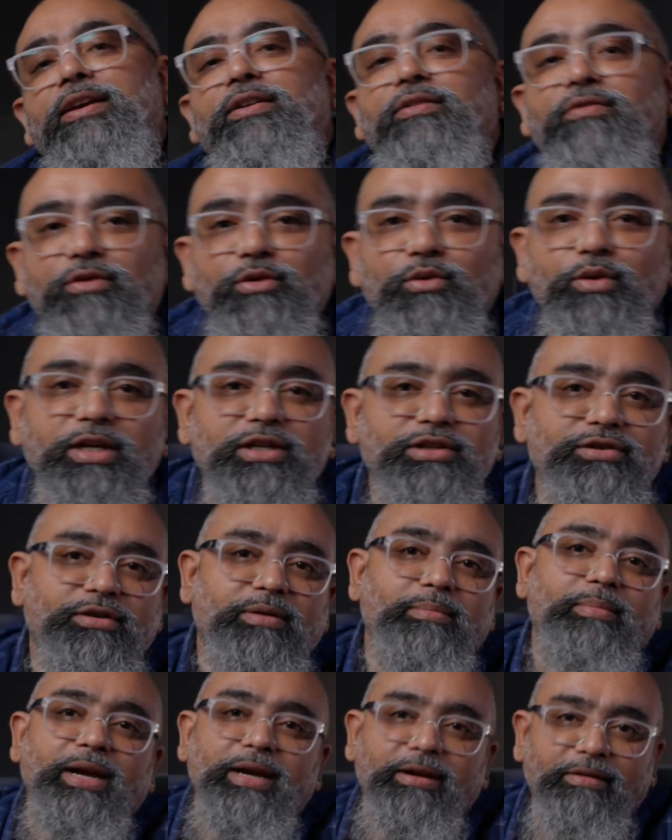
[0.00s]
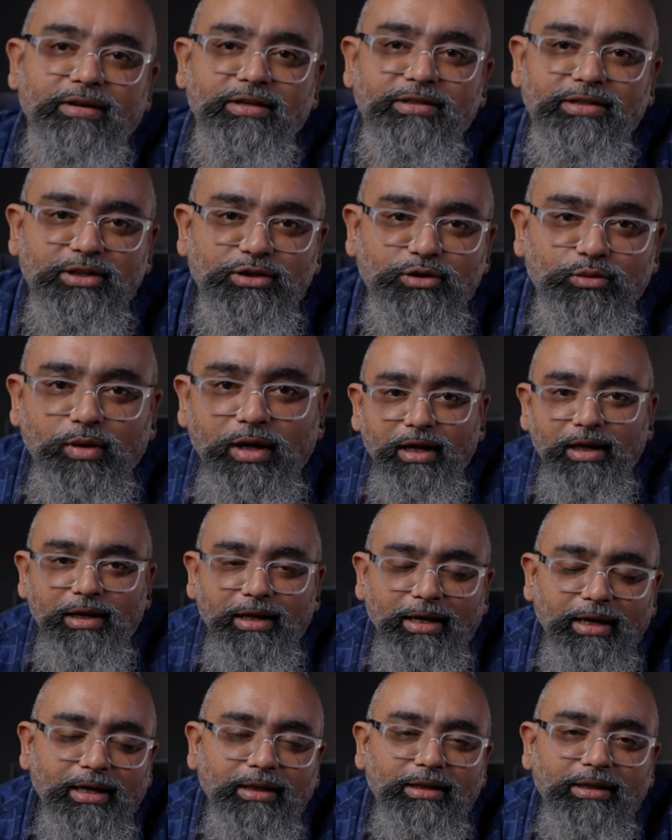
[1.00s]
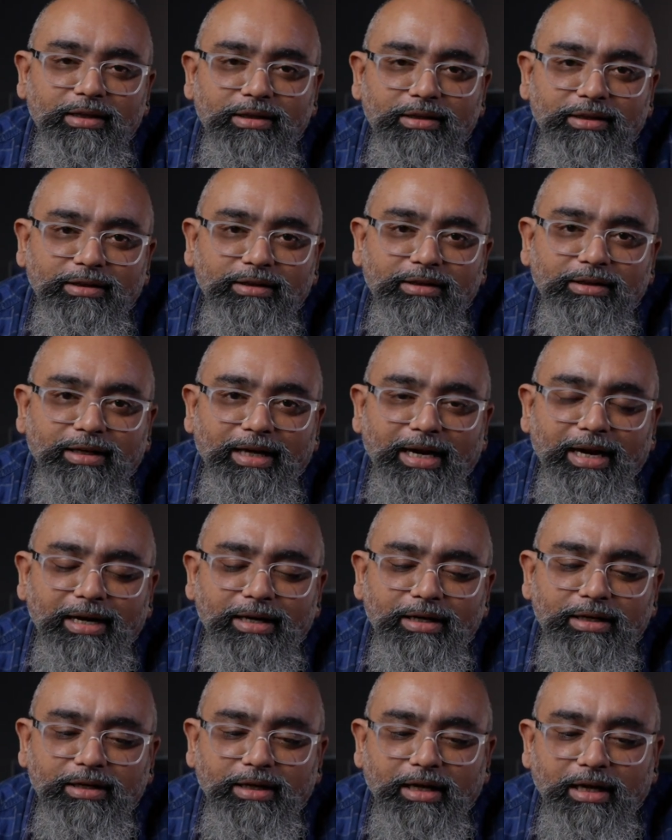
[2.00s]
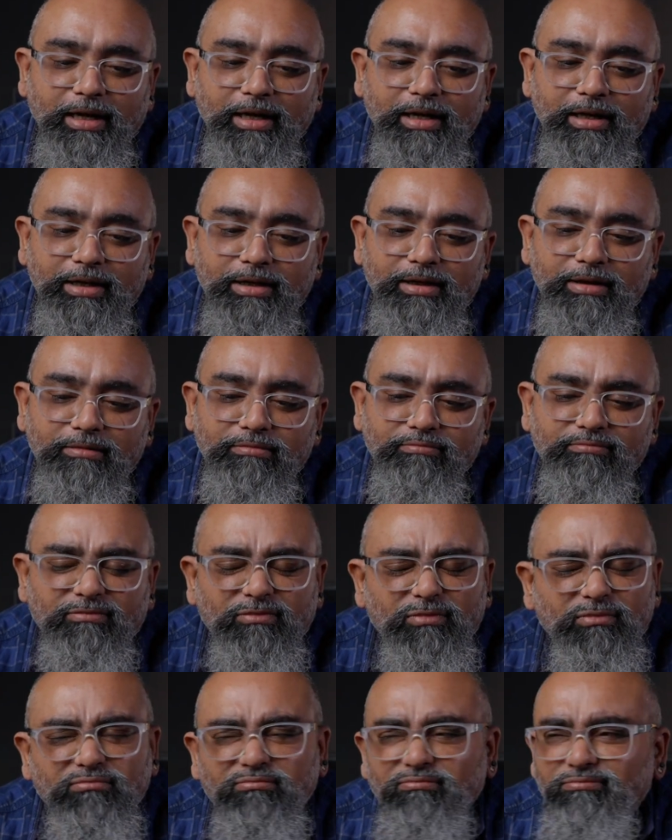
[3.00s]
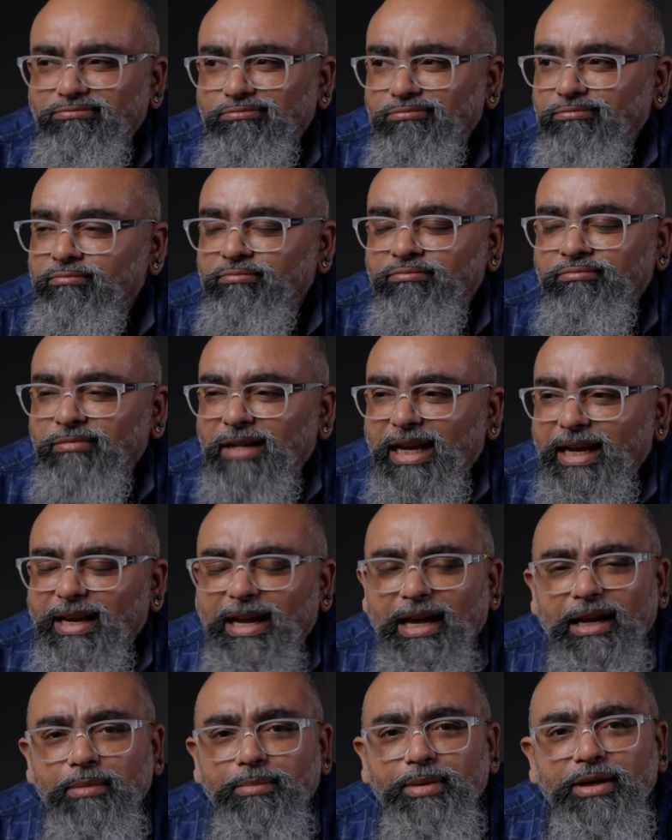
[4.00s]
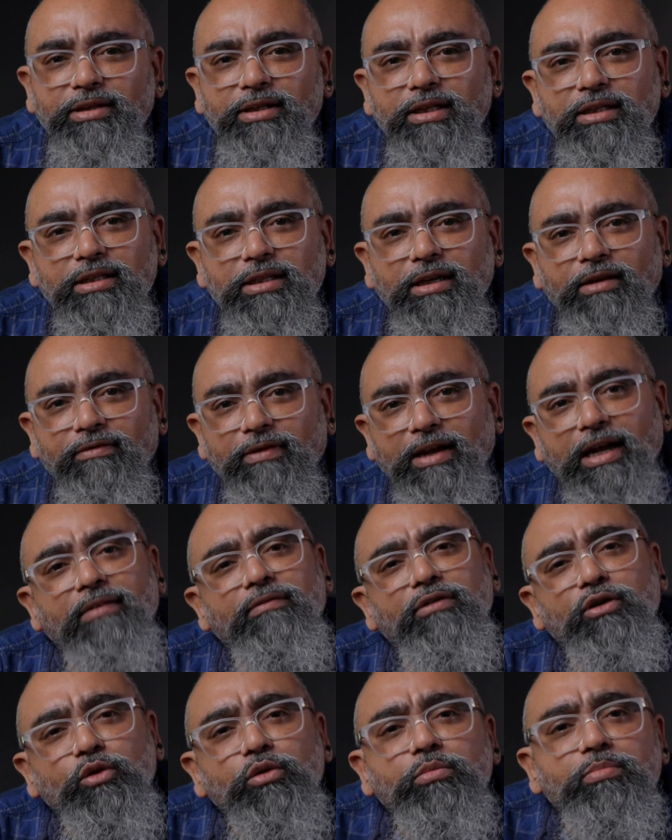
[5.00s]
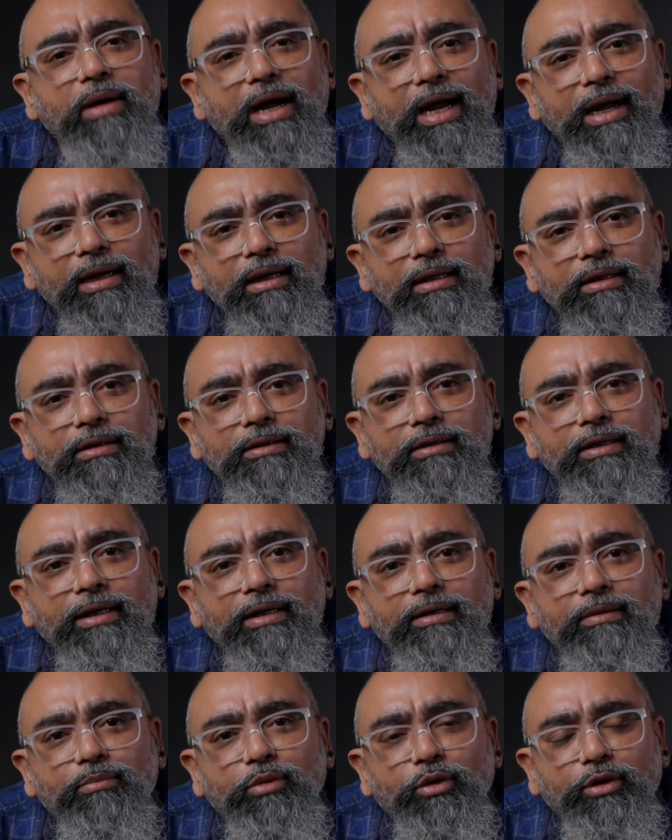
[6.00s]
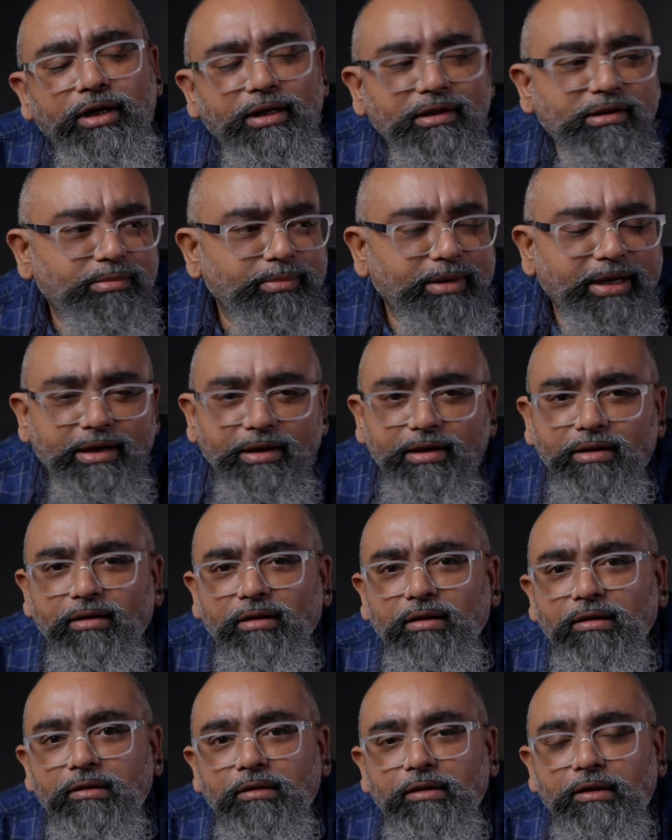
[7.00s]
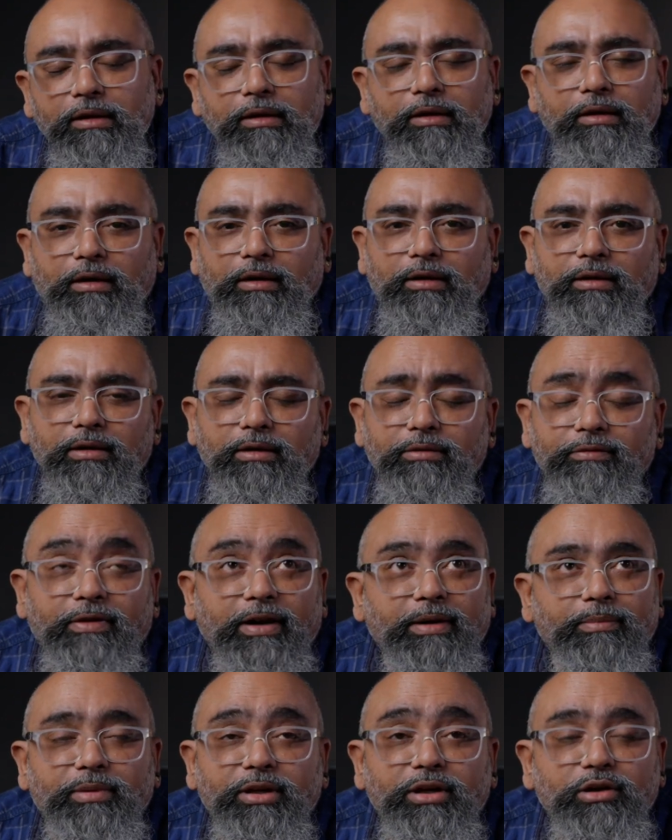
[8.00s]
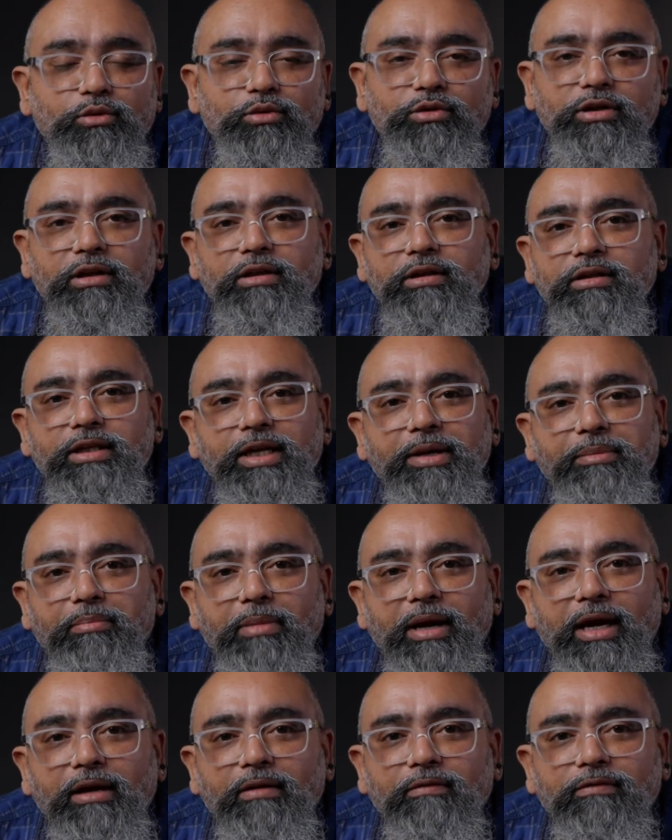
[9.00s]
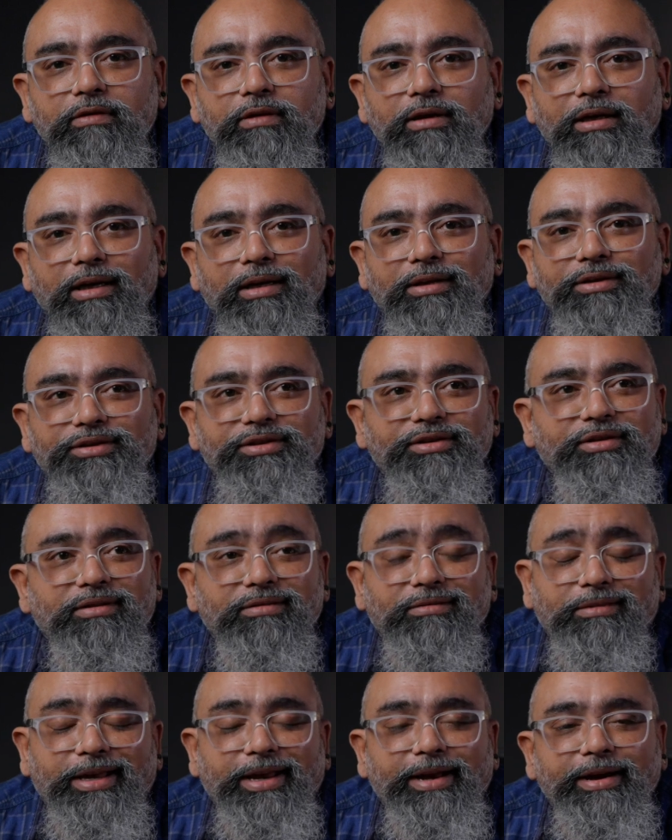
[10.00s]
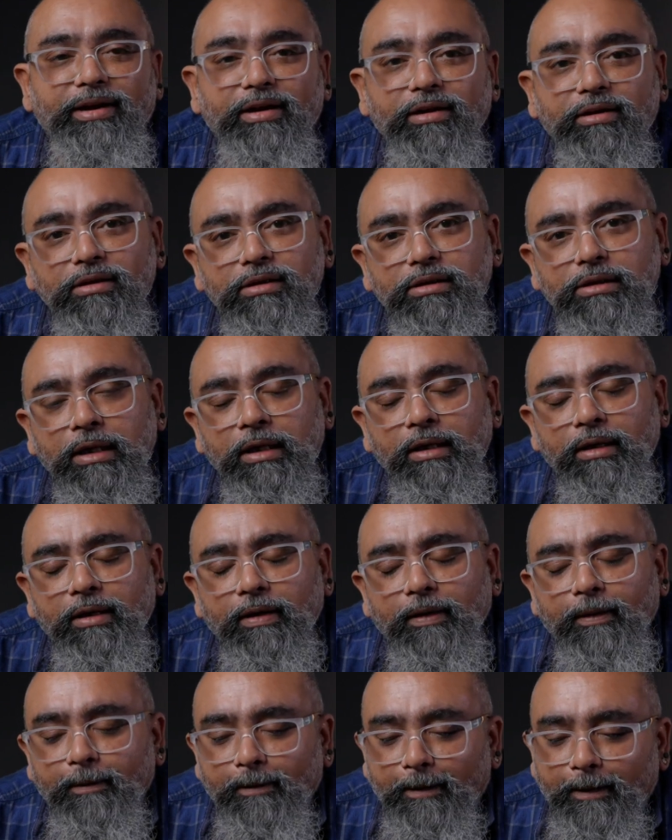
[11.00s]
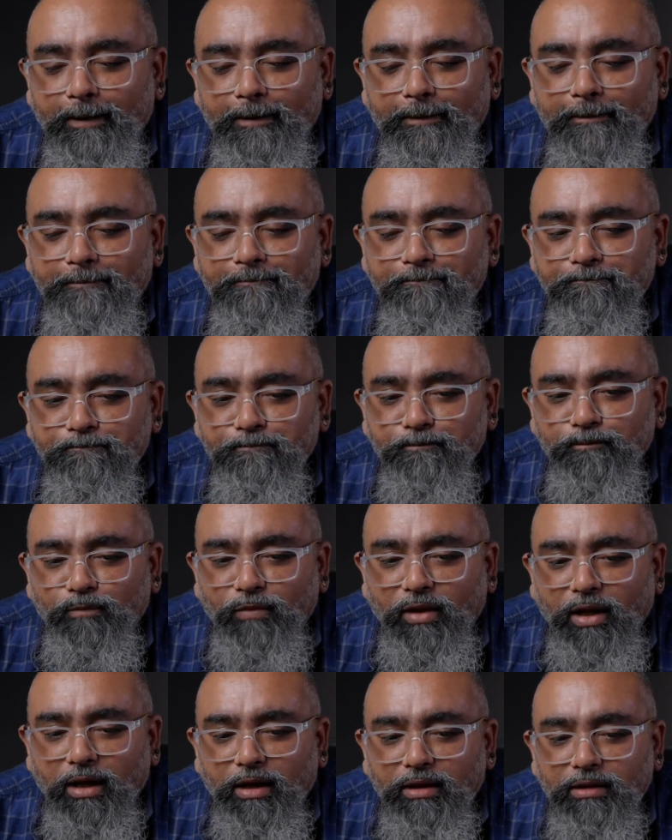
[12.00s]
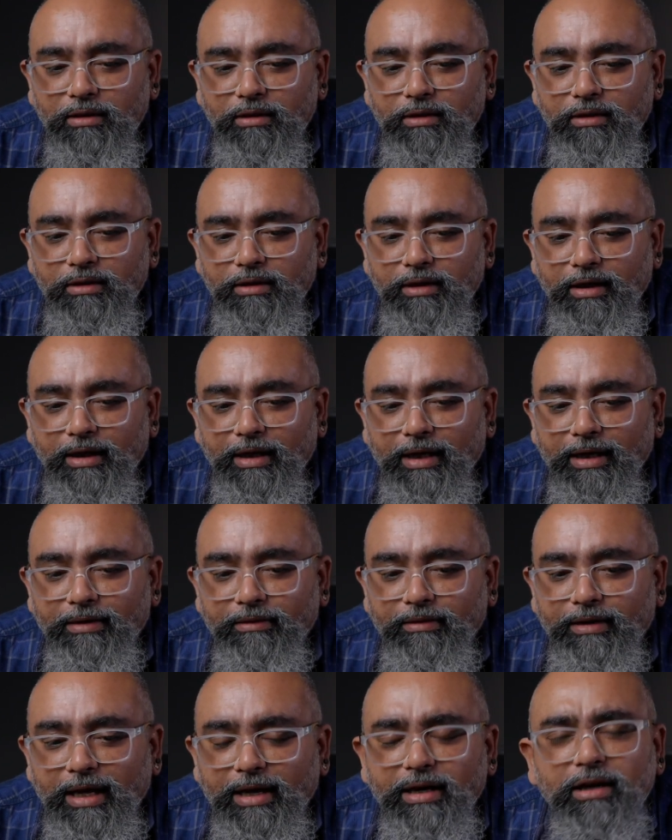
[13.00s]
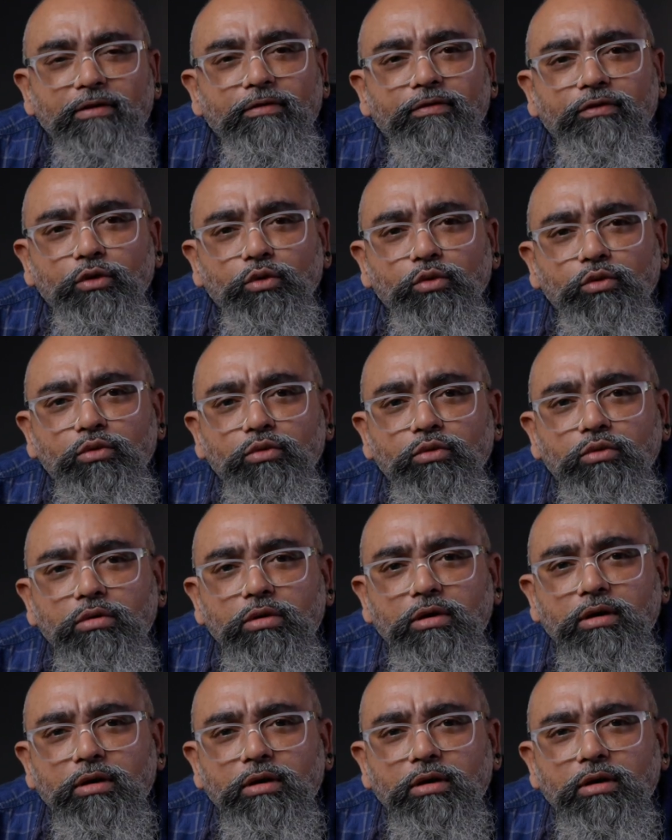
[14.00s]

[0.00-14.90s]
a few extra batteries as well. Other than that, I carry basic stuff. I have a good bag that protects my gear. In fact, been using the same bag for the last 8 years. Other than that, I carry a few